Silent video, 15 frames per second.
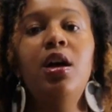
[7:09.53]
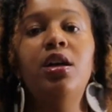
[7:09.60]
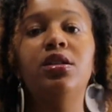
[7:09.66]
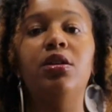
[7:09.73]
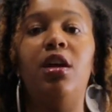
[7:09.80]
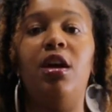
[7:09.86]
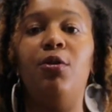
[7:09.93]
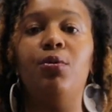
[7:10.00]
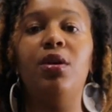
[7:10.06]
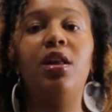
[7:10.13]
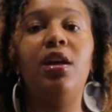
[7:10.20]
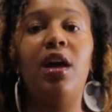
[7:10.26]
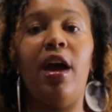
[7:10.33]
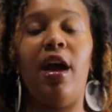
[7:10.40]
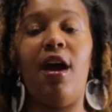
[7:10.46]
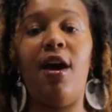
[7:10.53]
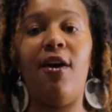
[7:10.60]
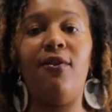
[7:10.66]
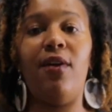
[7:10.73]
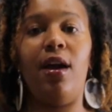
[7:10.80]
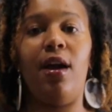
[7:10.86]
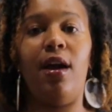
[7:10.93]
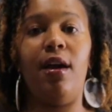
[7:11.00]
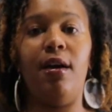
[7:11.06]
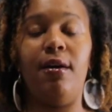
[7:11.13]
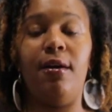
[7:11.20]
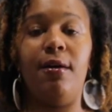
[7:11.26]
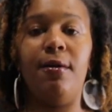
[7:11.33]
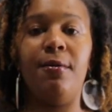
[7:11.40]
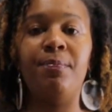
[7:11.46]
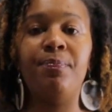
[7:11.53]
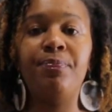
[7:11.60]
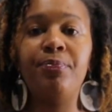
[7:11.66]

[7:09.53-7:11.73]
So they really have a